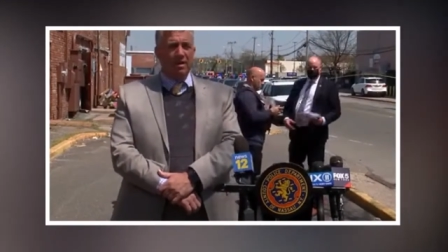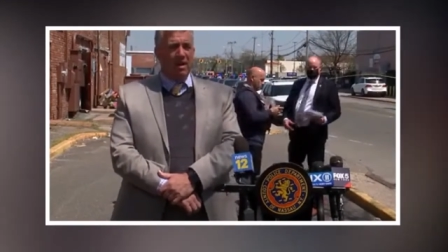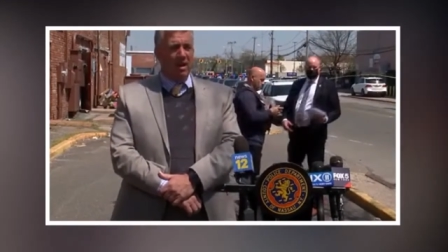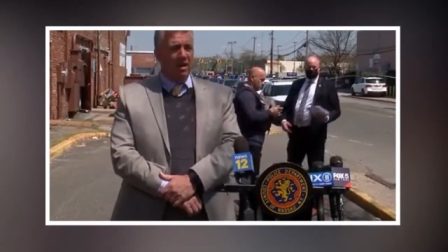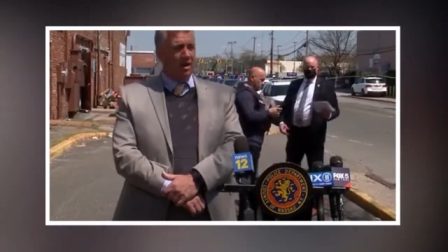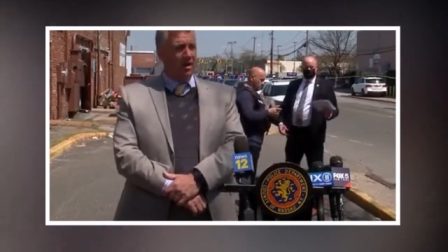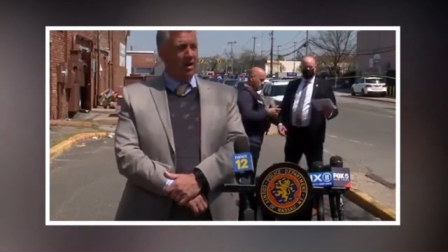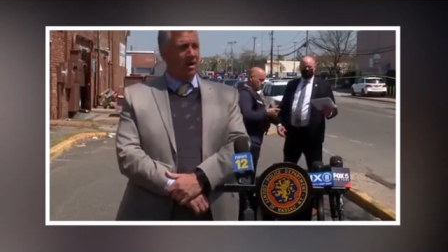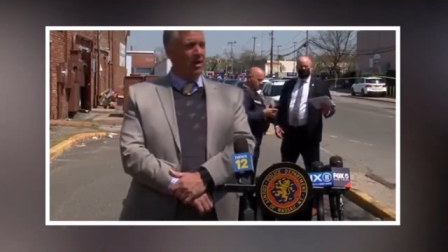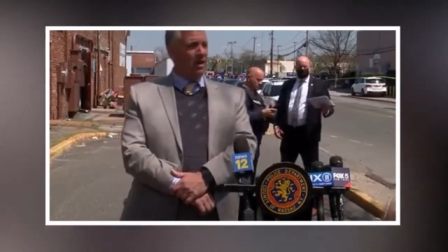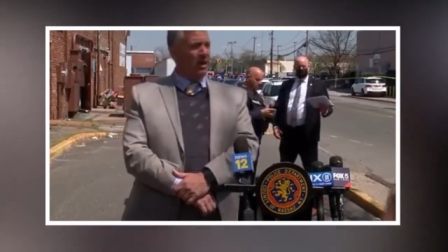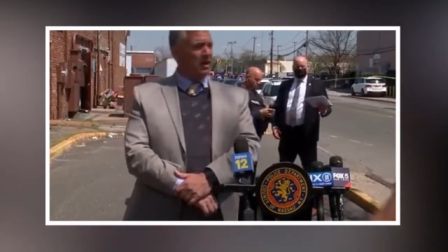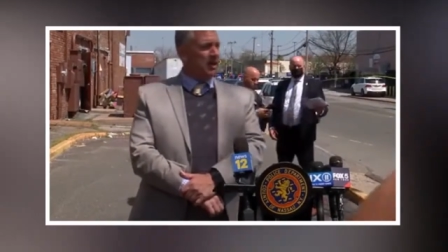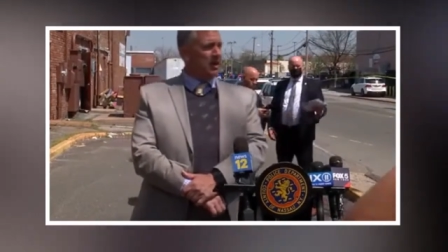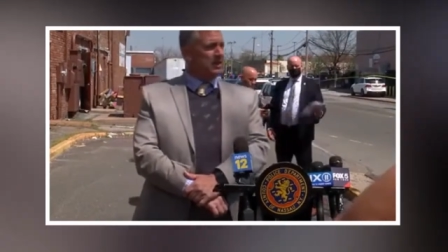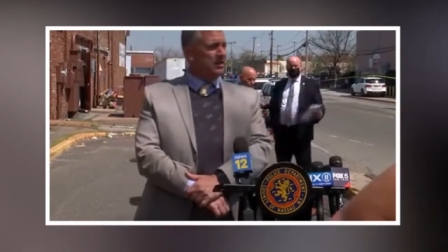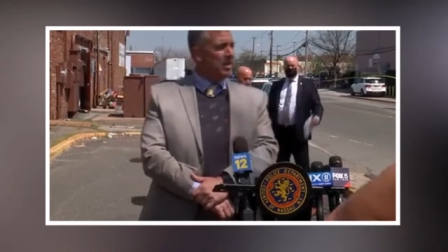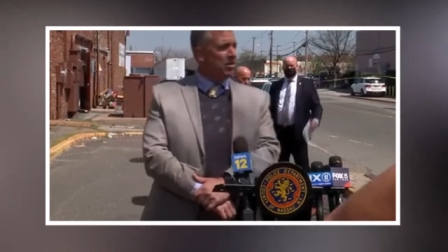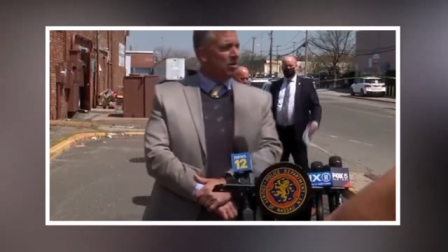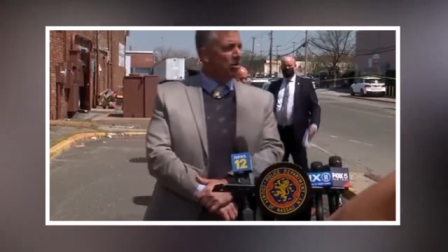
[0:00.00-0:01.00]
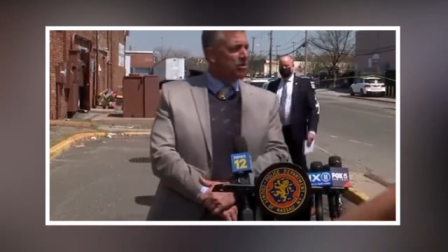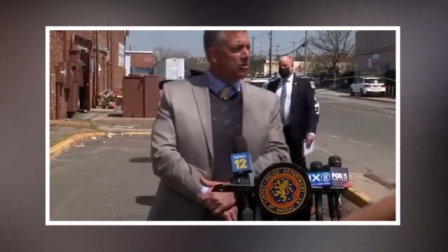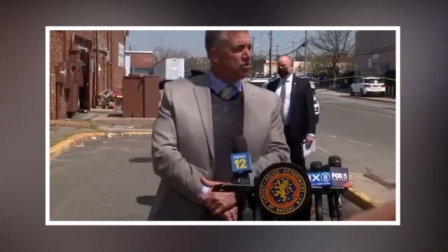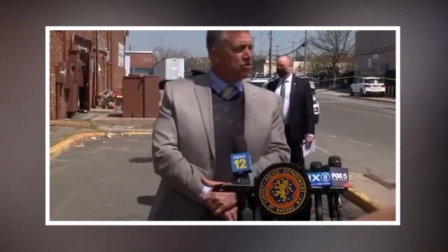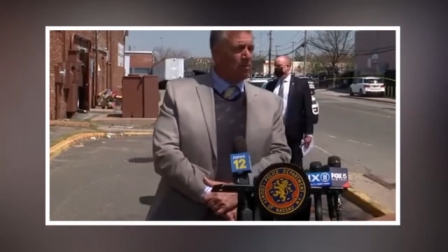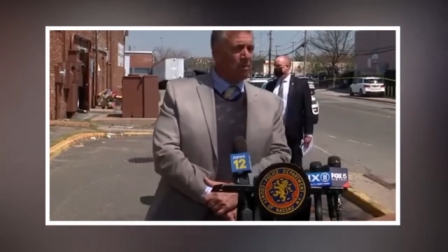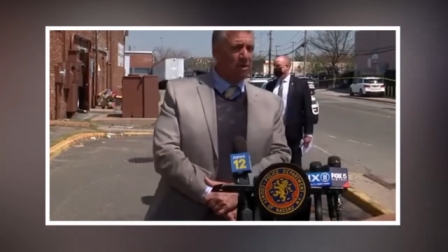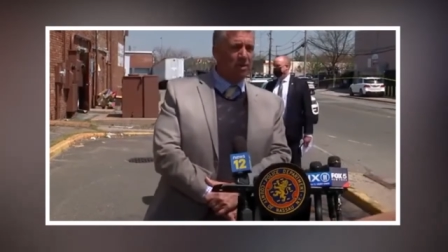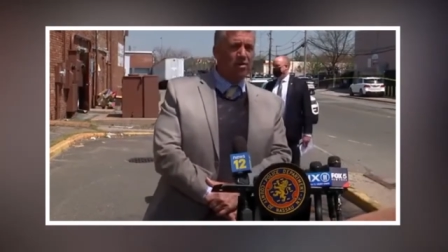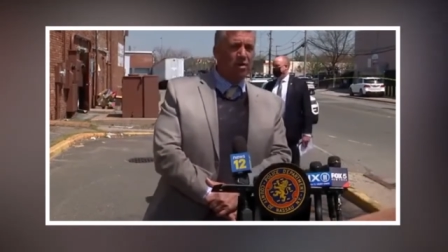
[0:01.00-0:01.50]
Uh, I'll get that all
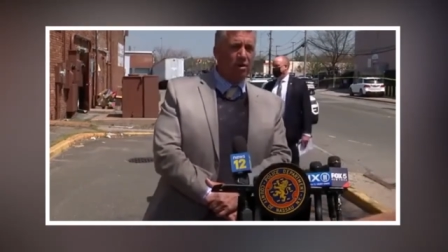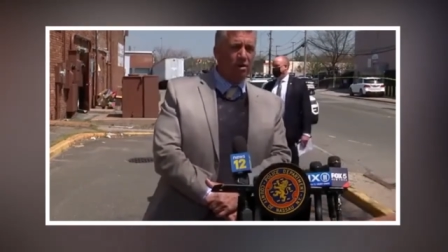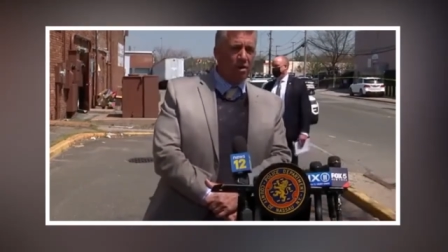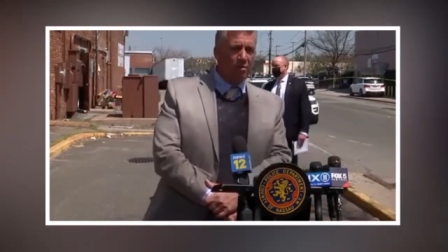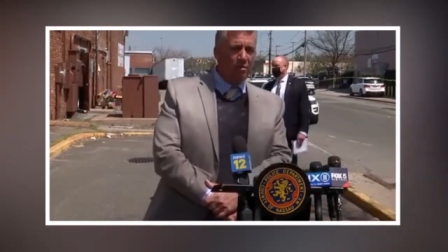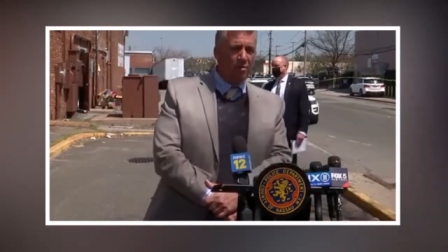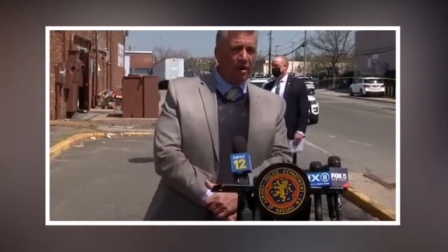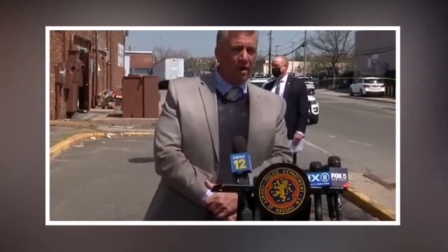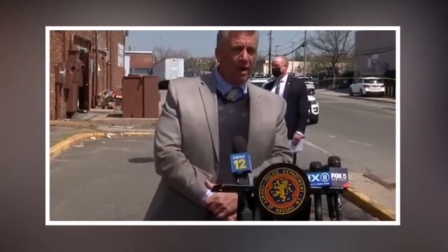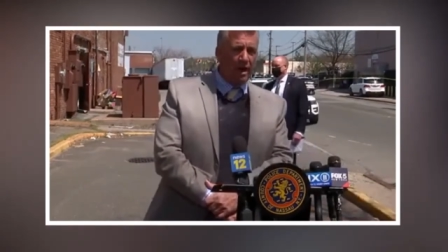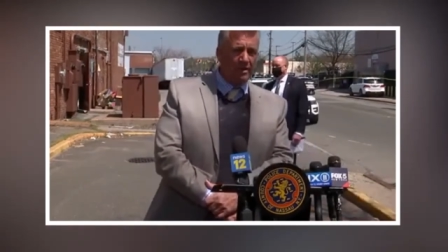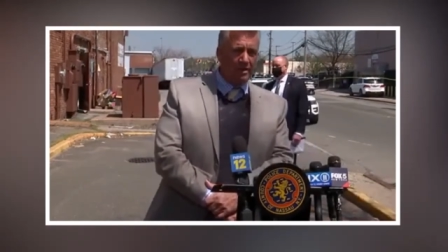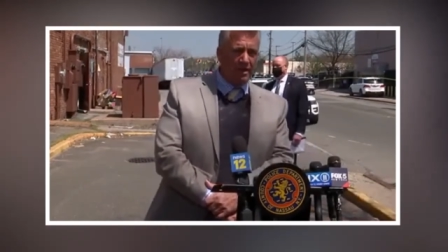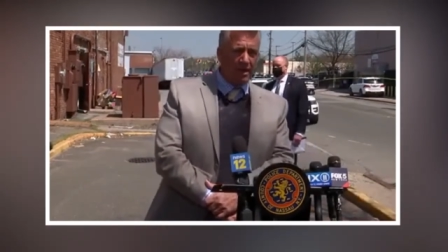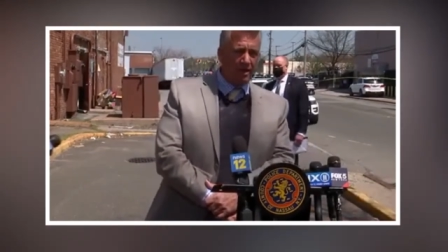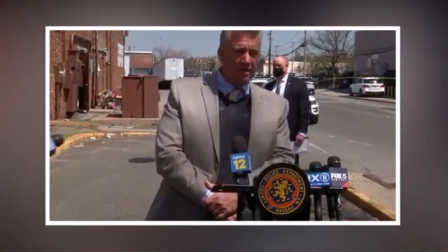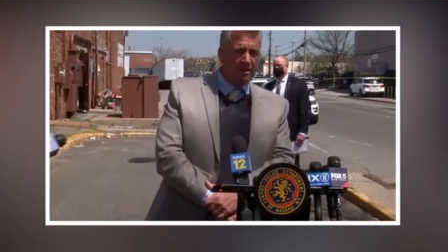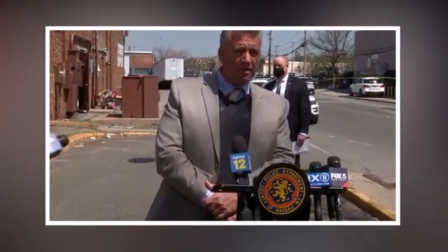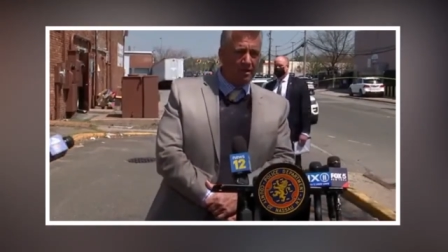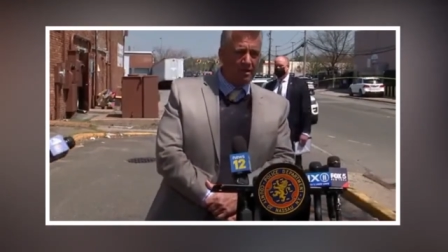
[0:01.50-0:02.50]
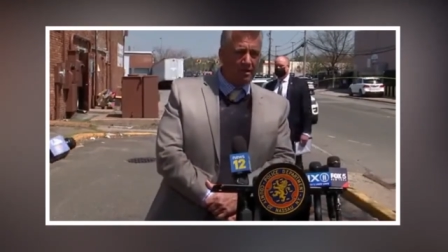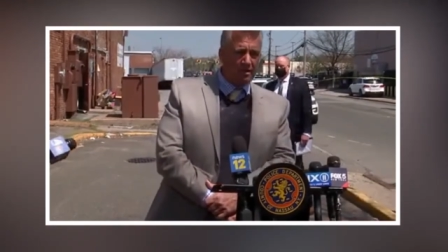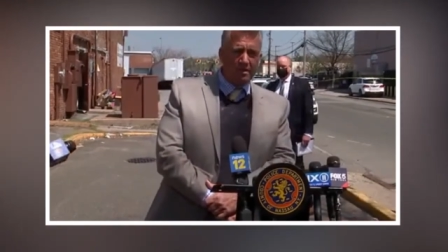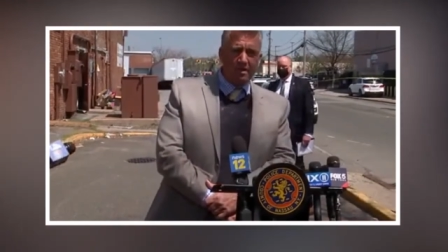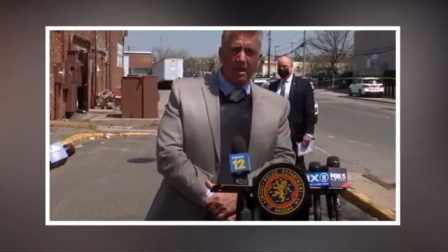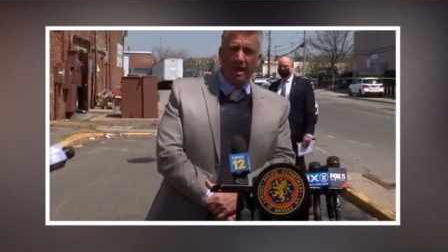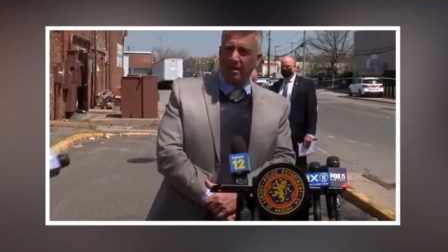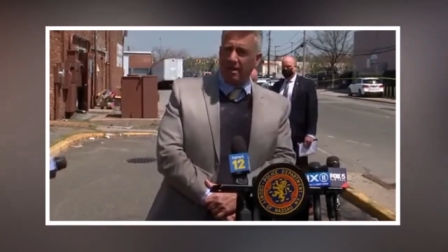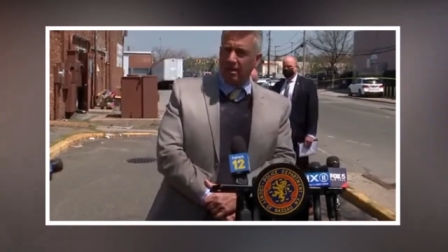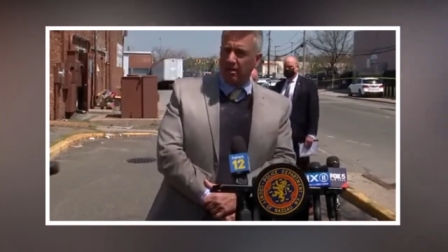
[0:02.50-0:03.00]
distributed so you can put it out there.
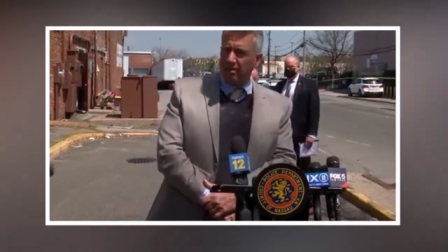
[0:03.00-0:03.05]
Thank